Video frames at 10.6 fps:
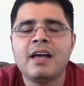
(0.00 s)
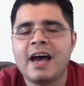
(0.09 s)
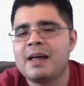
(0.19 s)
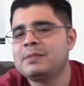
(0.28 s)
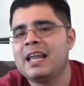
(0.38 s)

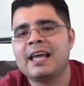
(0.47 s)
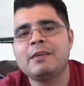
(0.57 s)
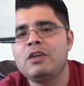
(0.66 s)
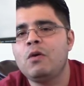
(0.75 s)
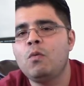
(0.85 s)
And I'm saying,
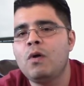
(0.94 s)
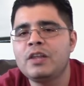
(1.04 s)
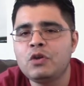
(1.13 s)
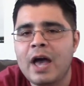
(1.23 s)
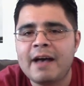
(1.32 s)
like, you know
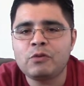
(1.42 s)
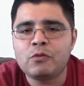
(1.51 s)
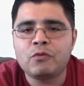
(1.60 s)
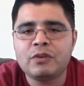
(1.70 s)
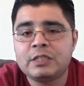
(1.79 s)
what? You
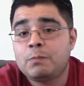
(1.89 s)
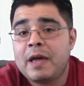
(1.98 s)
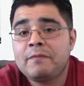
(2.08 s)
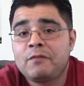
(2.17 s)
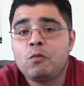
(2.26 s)
to
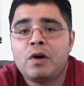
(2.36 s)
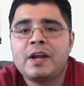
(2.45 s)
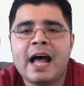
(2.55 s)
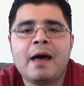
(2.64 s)
respect for what it is.